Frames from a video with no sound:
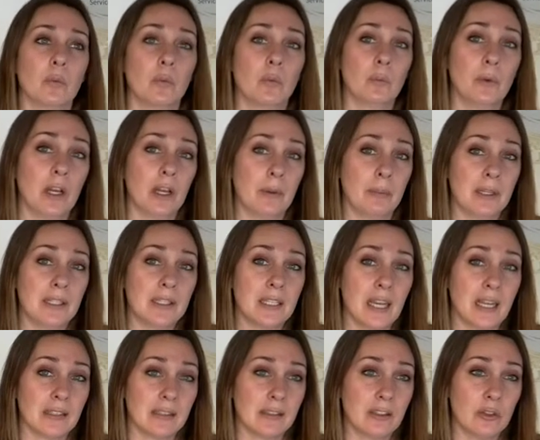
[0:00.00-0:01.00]

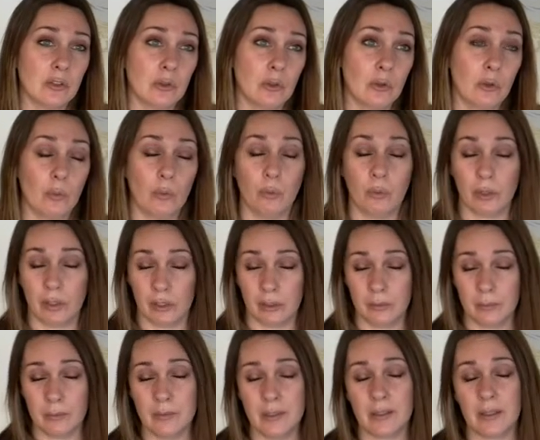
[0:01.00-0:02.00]
intestinal
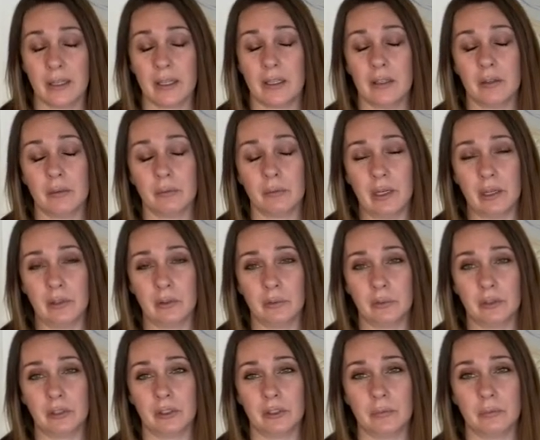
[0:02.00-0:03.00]
worms like
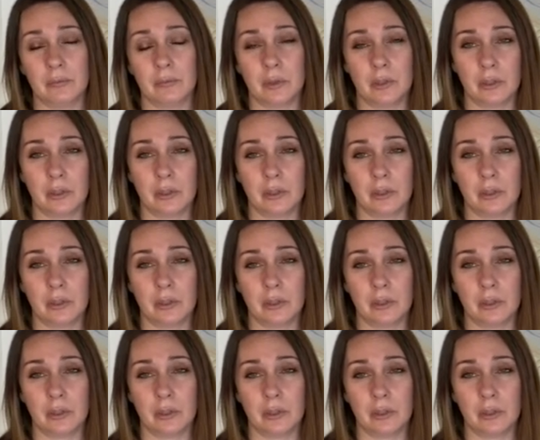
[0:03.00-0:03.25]
roundworm,